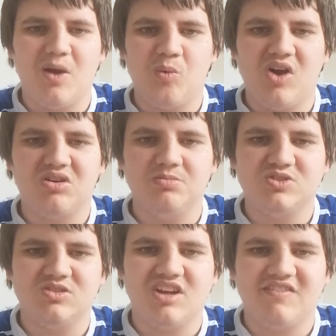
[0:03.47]
and welcome
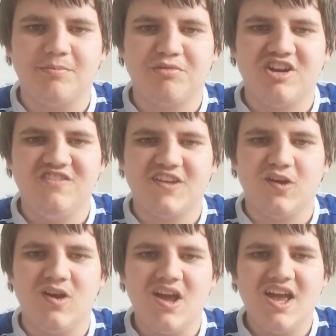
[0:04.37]
to another
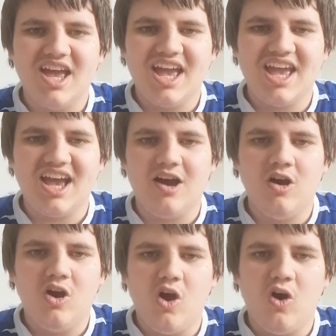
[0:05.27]
preview
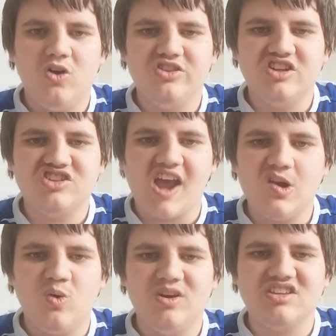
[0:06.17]
here on the channel.